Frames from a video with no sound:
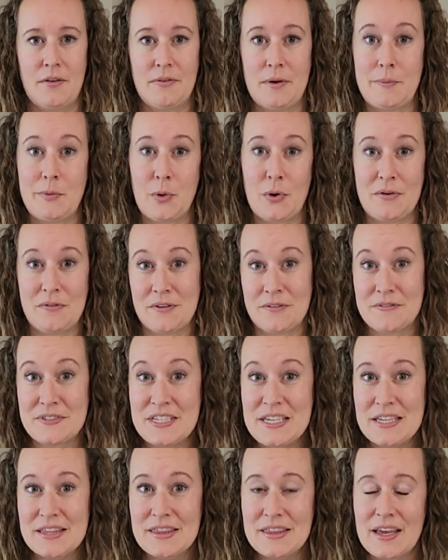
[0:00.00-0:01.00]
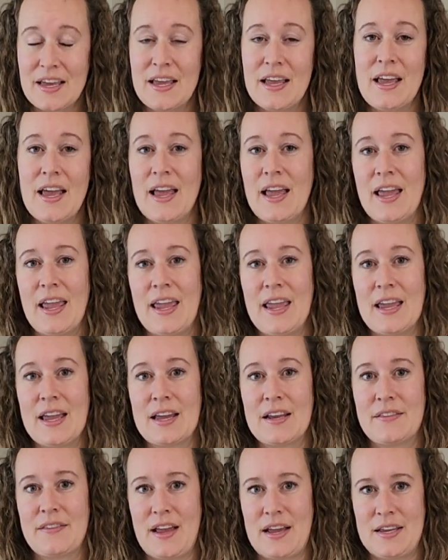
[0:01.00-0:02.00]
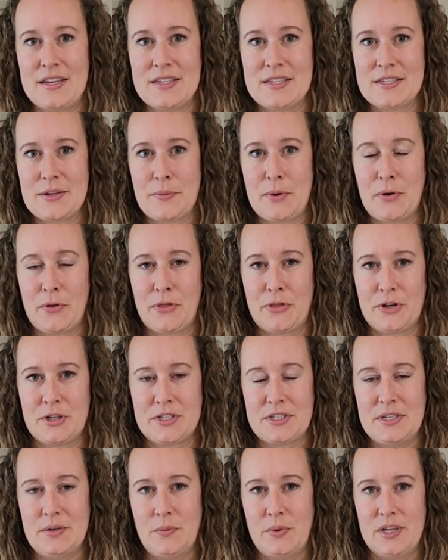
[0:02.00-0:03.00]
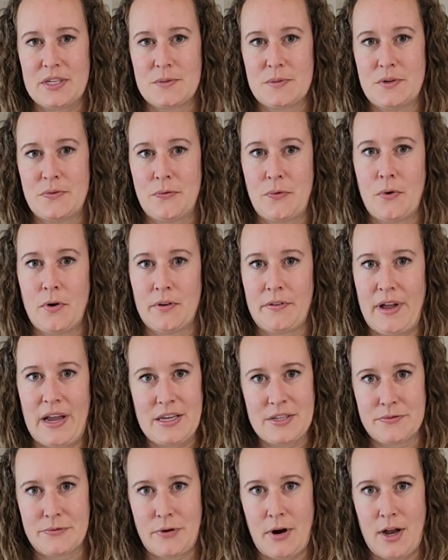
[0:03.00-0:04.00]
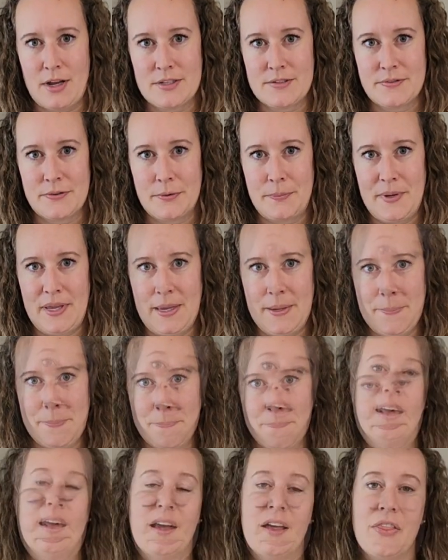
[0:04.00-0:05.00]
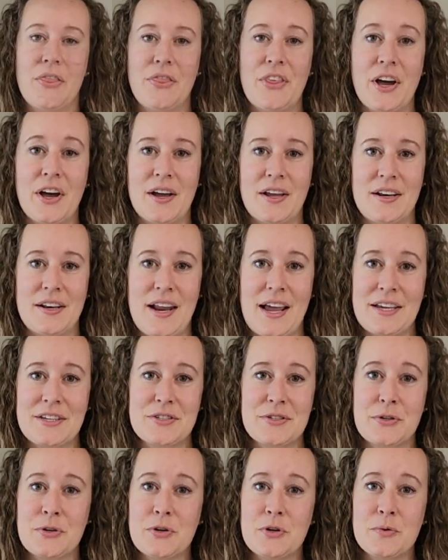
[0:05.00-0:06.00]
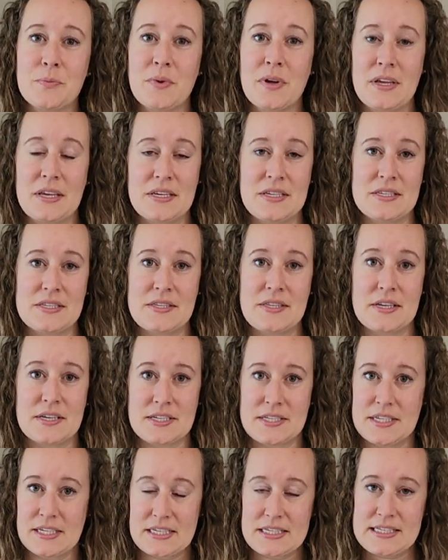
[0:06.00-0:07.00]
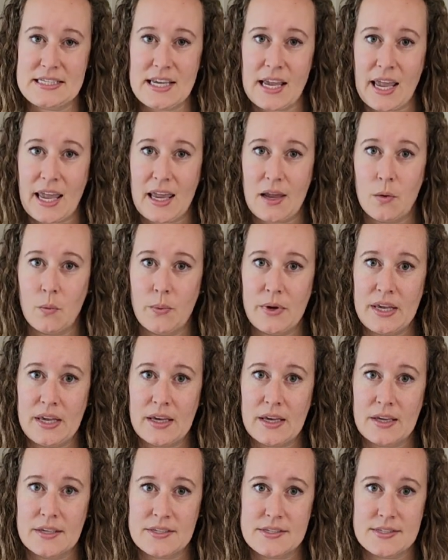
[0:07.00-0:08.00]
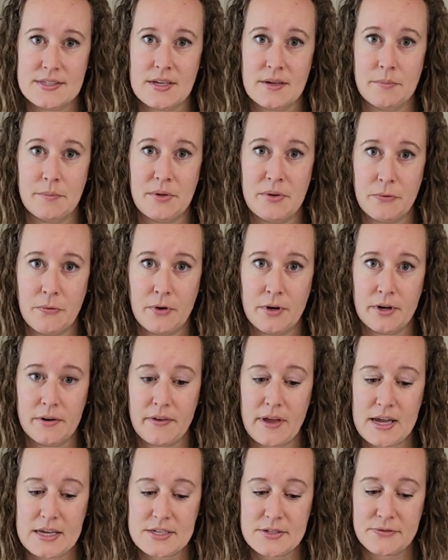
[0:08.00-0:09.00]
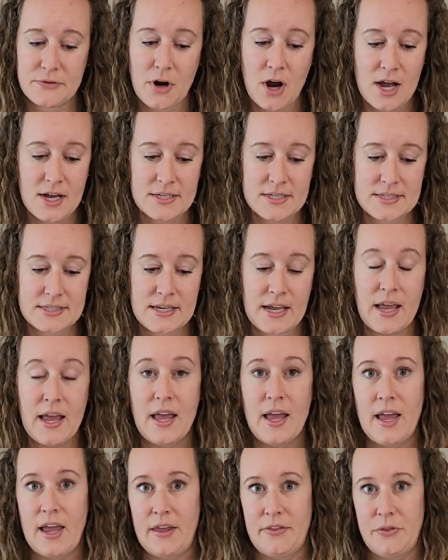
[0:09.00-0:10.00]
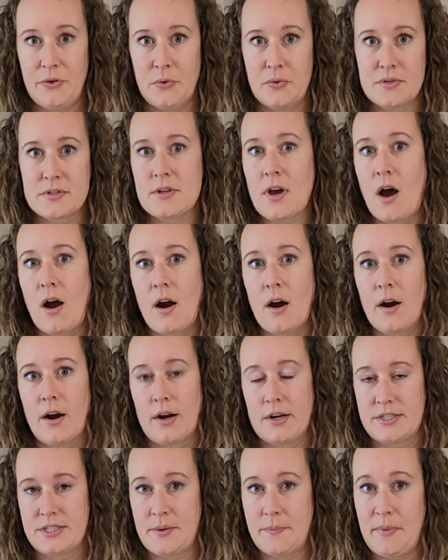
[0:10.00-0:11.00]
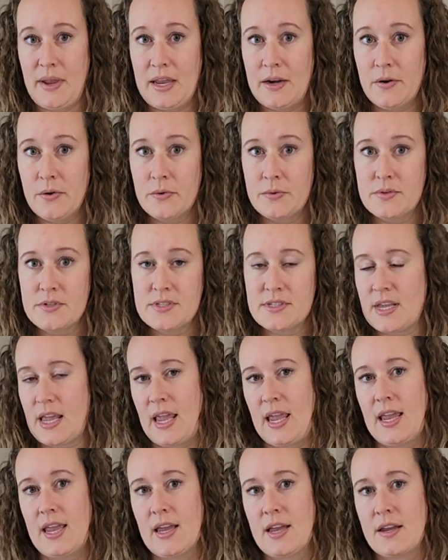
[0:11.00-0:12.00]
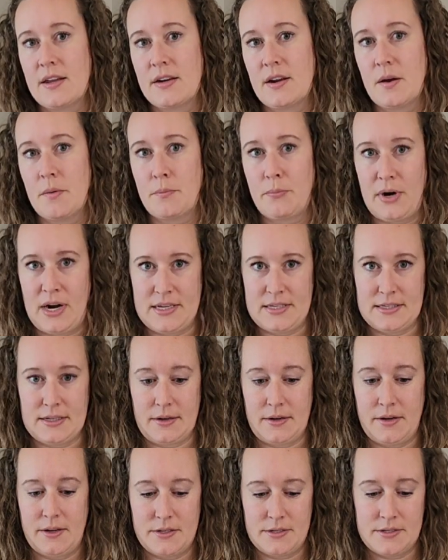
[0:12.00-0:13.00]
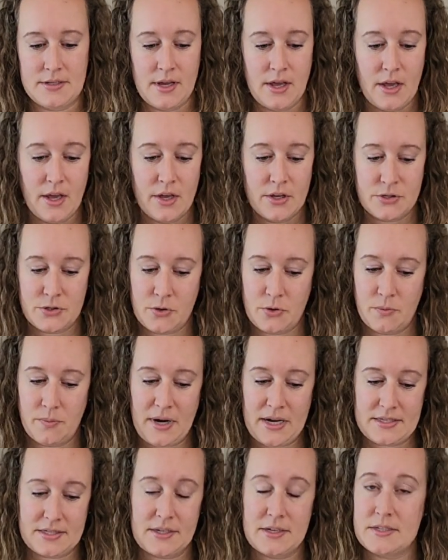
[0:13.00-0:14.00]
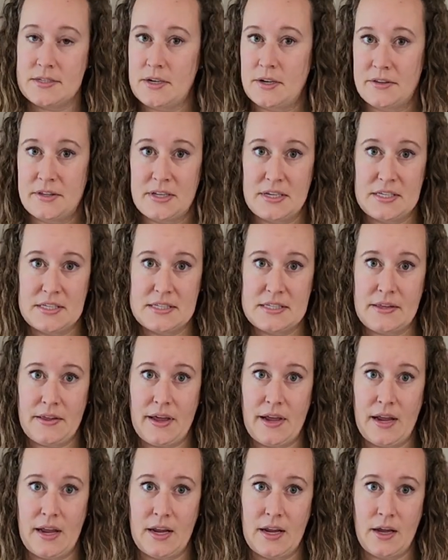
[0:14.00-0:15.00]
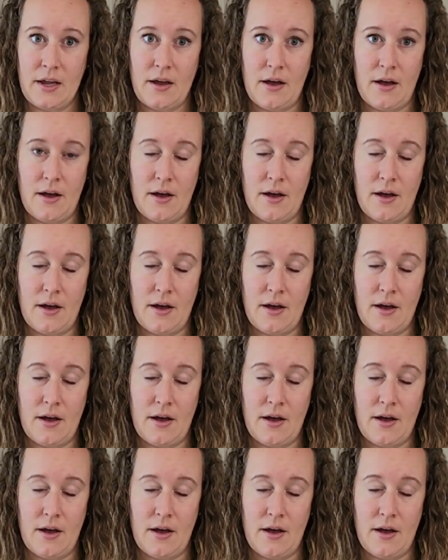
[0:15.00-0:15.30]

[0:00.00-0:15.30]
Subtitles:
February 15th, and that is about 13 weeks before last frost for me. The next group is the 6 to 8 weeks before your last frost, and those are tomatoes and brassicas. So brassicas are things like